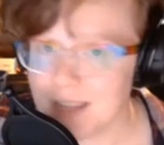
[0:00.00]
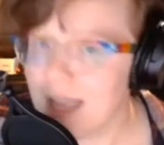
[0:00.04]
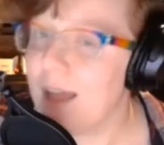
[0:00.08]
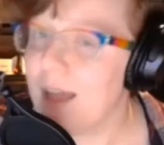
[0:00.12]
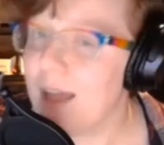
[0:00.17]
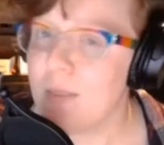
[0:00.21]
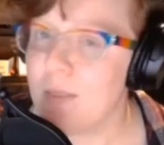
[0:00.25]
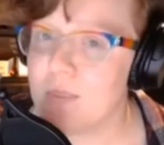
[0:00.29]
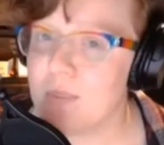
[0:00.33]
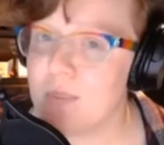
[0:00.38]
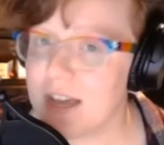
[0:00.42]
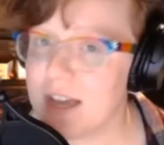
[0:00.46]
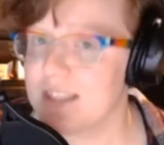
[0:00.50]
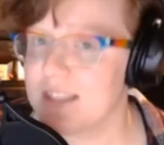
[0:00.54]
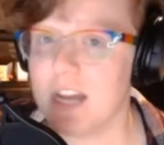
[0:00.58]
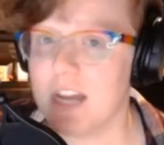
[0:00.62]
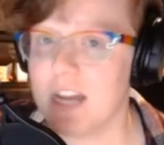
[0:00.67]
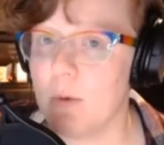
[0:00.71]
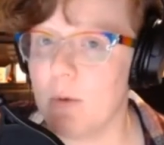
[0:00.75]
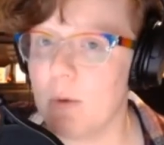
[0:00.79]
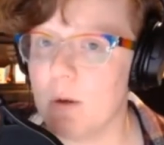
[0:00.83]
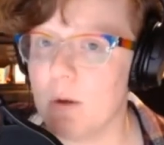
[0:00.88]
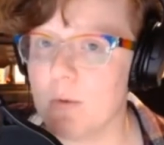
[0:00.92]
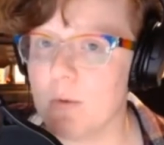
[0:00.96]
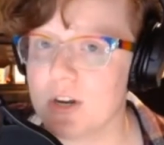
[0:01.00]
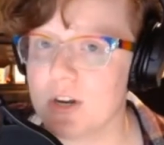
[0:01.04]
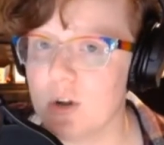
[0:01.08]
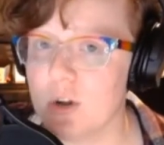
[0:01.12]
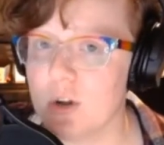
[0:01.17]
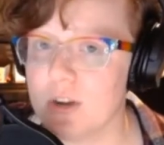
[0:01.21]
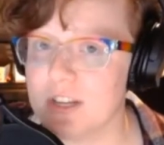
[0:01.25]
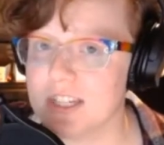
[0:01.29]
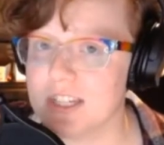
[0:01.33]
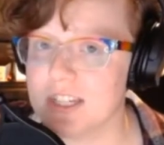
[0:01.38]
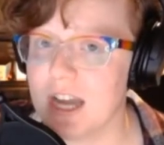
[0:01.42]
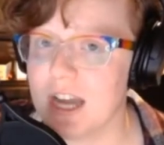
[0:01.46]
That's not what we're going to
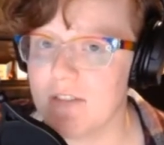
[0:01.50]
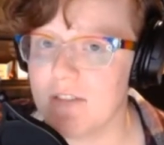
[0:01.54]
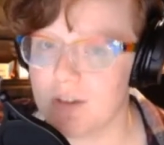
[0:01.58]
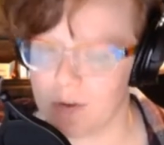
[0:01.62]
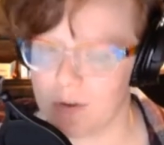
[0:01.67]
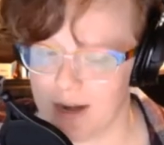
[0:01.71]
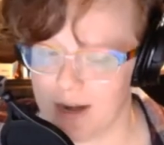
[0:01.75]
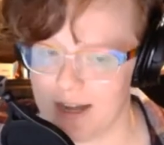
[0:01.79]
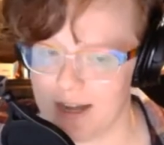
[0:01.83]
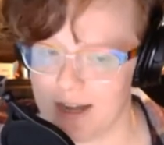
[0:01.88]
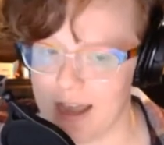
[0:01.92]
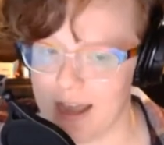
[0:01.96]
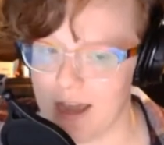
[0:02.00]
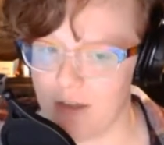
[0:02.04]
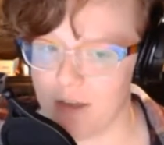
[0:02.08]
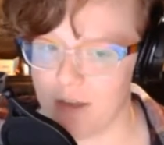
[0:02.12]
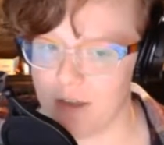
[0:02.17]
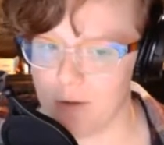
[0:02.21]
cover right now, though.